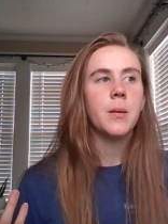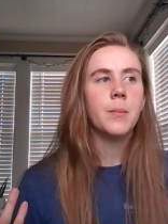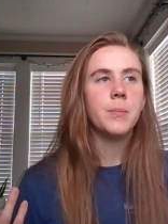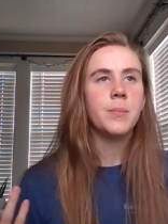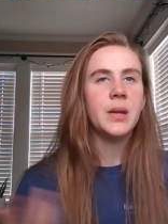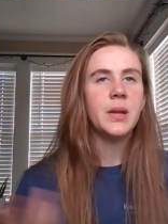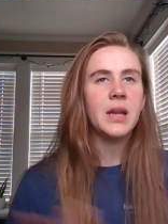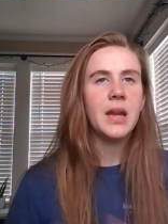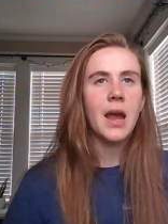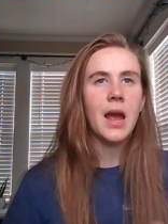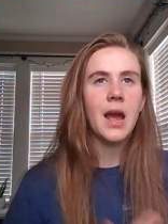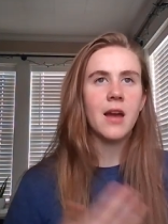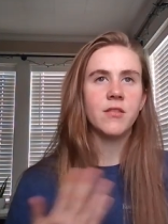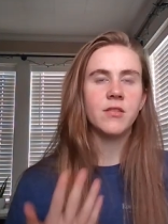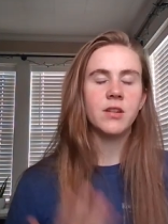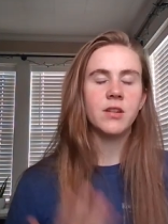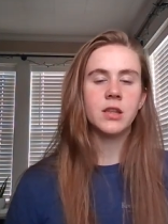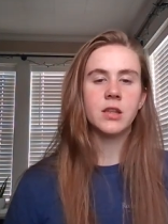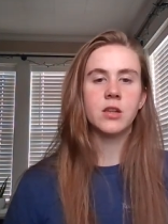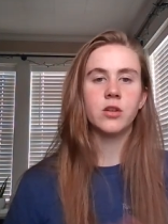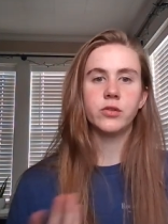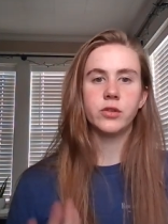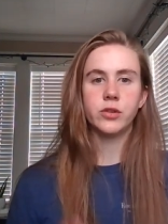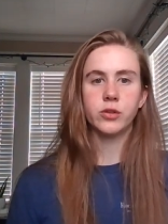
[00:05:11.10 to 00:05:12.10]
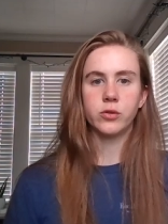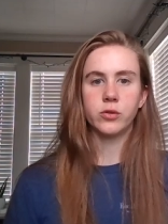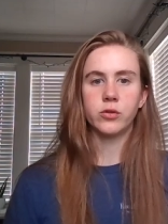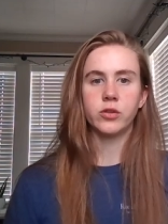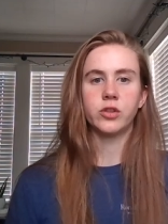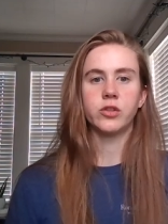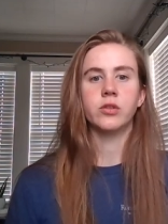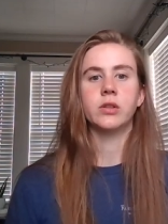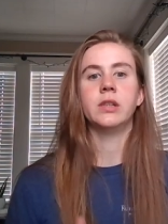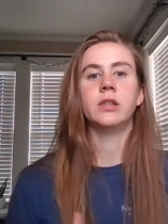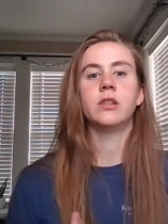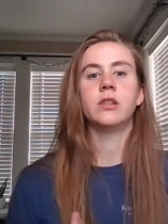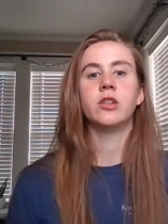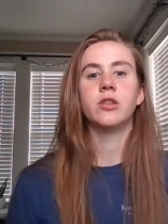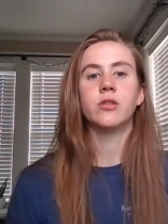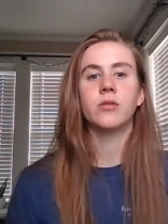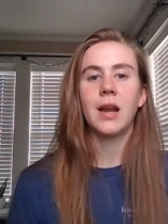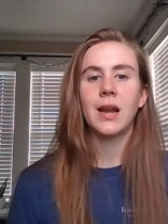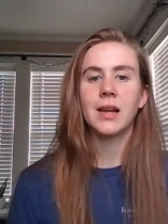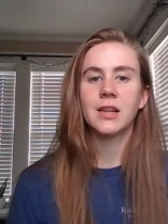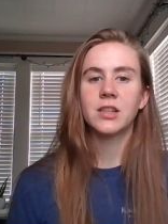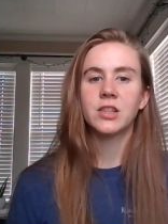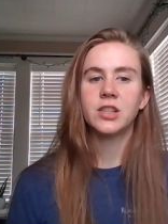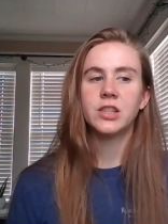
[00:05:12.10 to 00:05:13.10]
be having those social
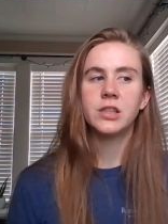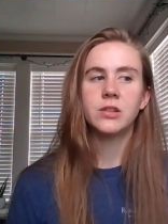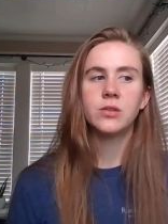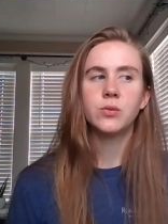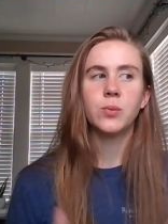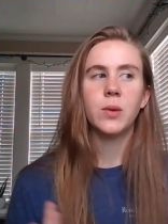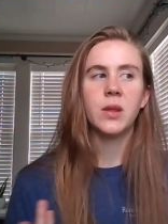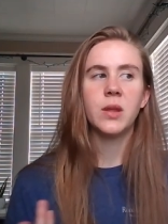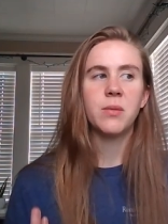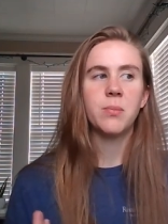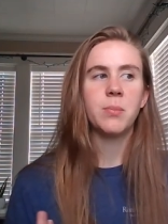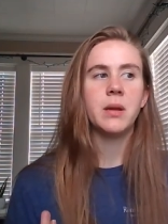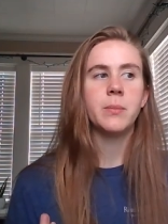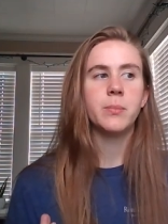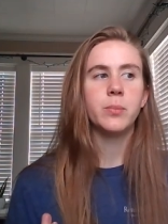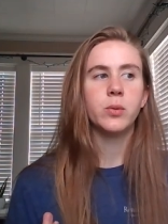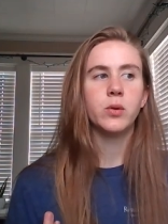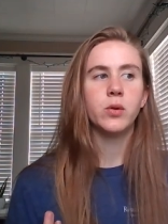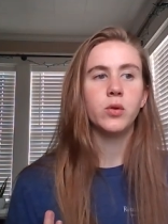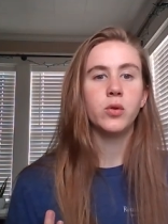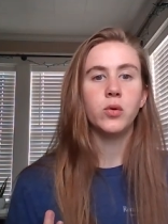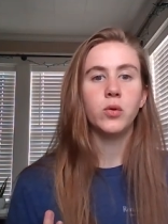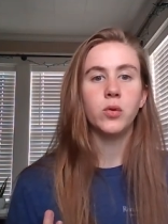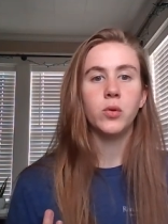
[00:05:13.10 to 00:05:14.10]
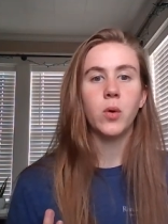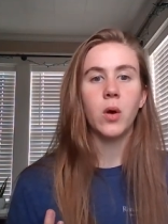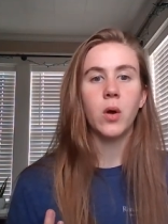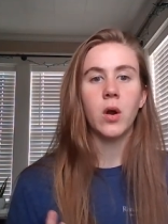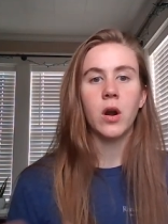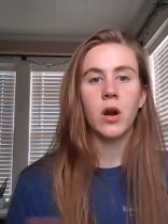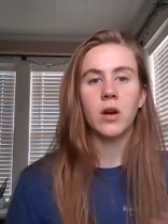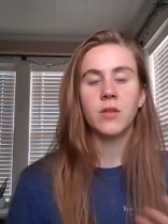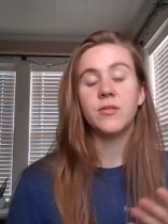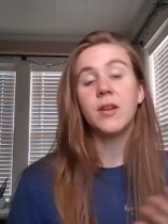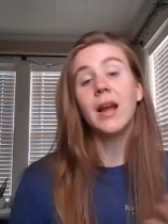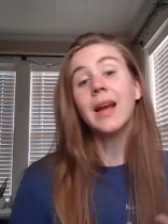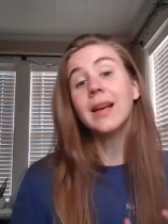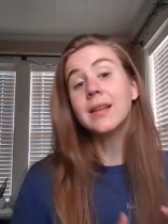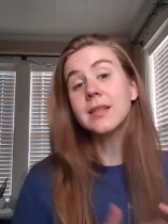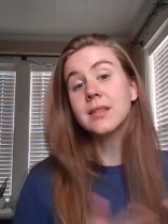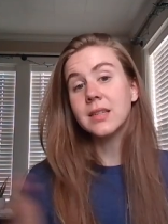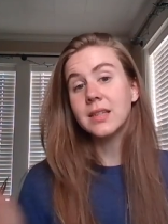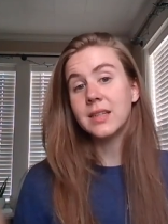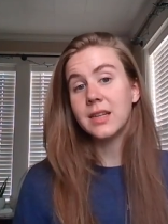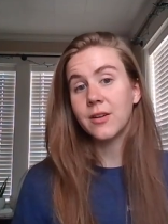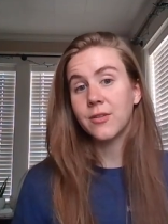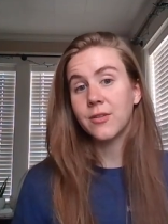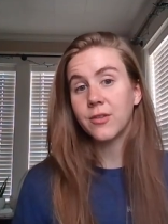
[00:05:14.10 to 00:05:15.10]
interactions with people who are
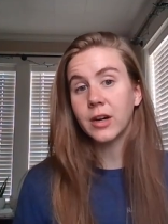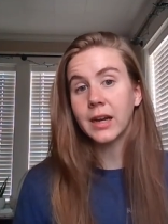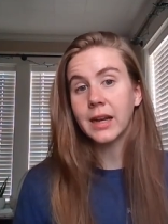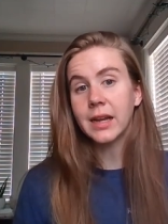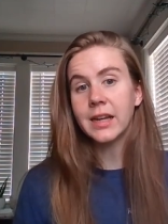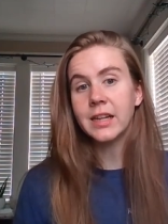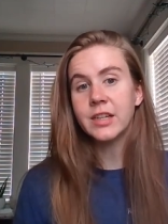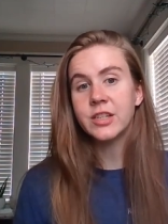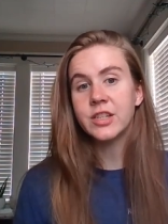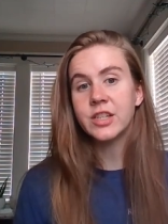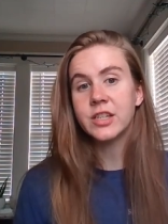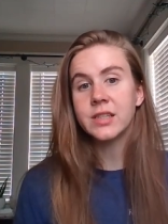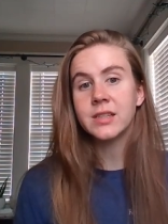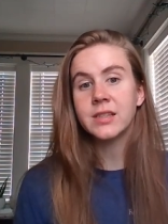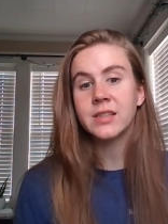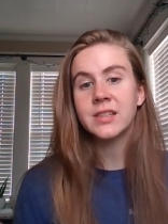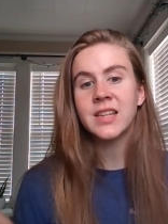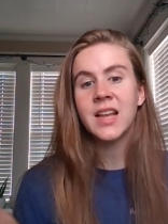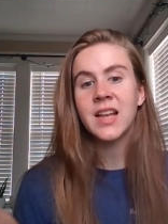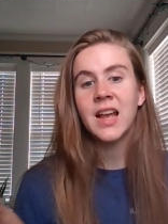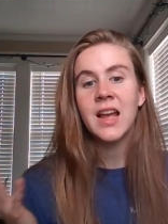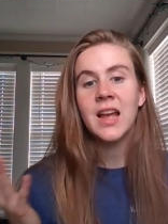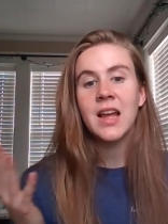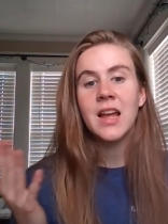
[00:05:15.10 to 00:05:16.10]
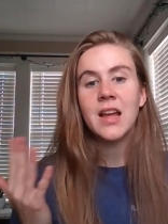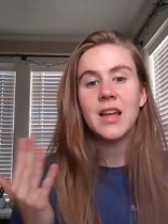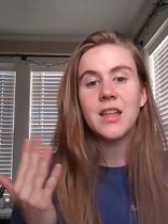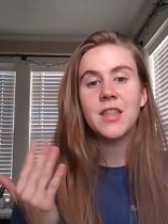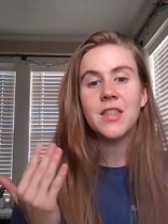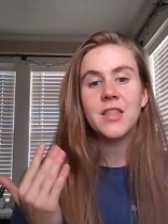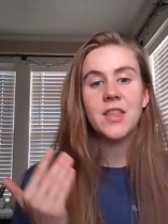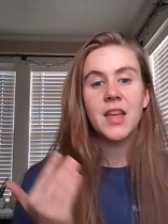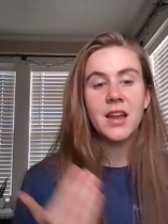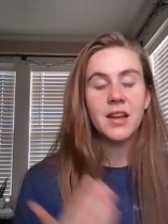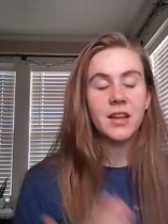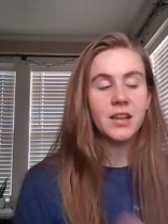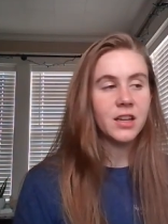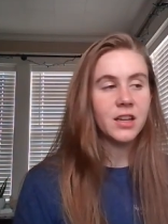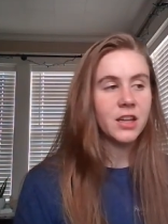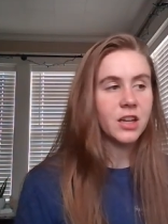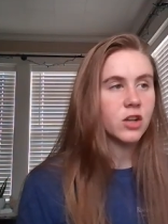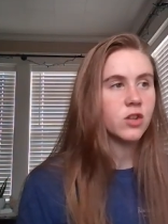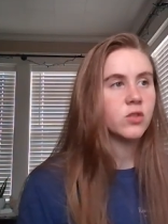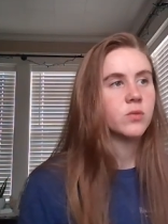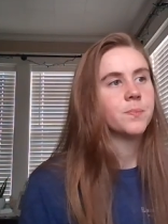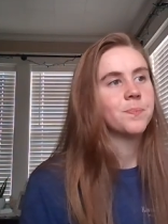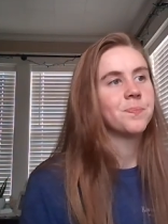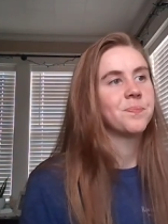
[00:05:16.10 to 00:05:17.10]
vastly different ages than
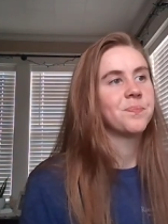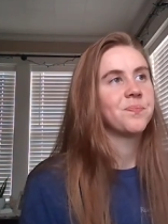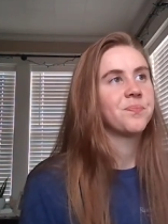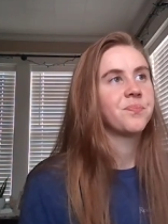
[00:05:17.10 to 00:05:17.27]
you.